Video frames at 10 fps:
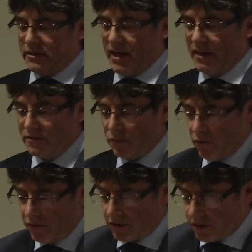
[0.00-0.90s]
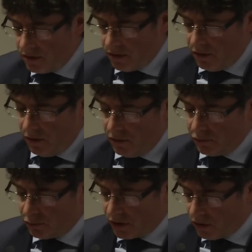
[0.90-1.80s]
is handed over
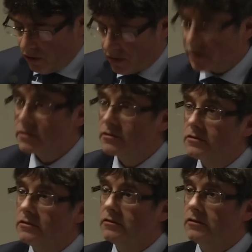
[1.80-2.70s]
to the courts,